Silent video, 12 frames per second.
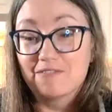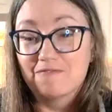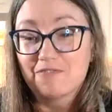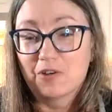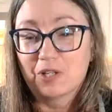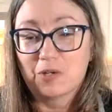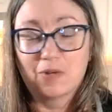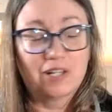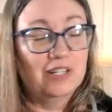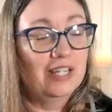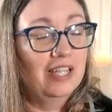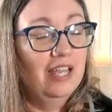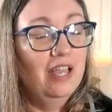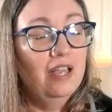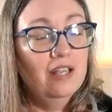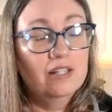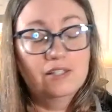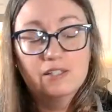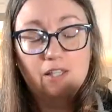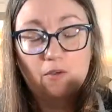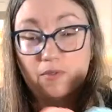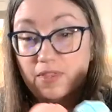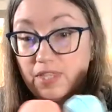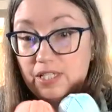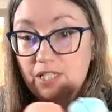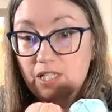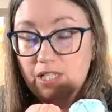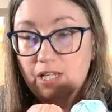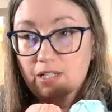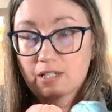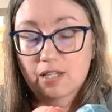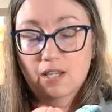fairly quickly. So this is it.